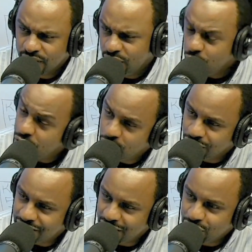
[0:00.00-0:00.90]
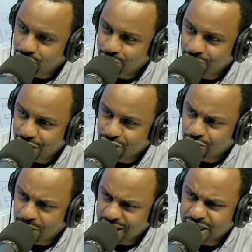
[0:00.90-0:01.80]
we got into
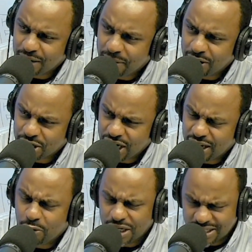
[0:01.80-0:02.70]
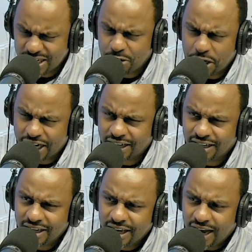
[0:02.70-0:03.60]
into ranting about Kenya. Once in a while,
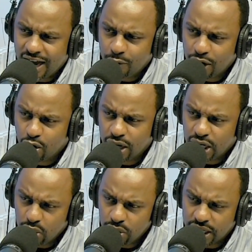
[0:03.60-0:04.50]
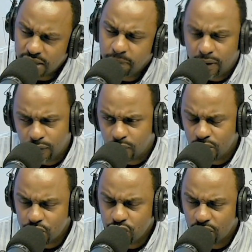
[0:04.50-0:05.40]
uh, we're gonna do that, but of
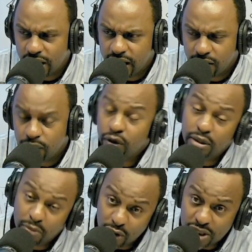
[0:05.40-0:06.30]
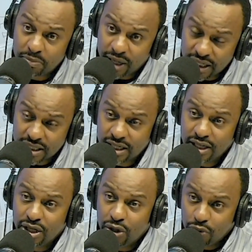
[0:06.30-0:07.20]
course, you know, like for the most part,
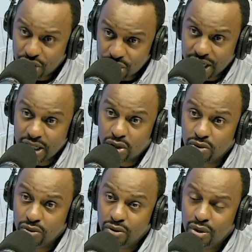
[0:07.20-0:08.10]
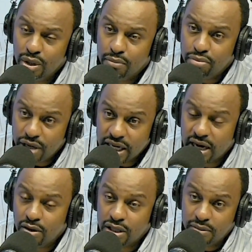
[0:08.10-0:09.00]
we try to bring
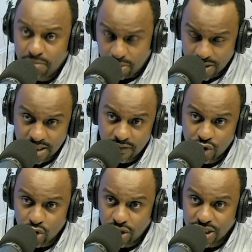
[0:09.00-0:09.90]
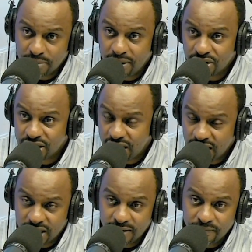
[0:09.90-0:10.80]
out positive stories about
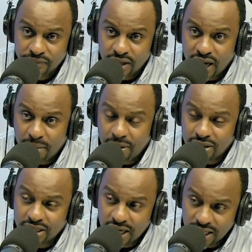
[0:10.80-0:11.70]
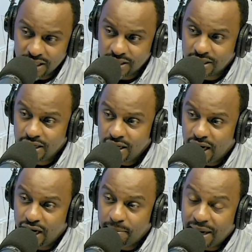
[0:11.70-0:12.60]
Kenya, about Kenyans,
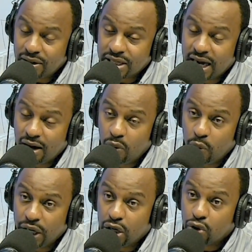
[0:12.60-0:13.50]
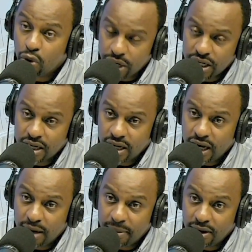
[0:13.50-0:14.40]
and about how we are growing
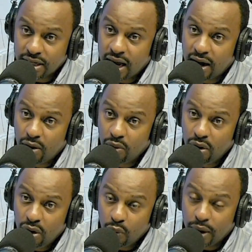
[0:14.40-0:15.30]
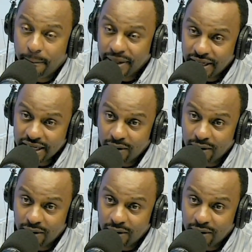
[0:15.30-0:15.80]
and about how we are yes, building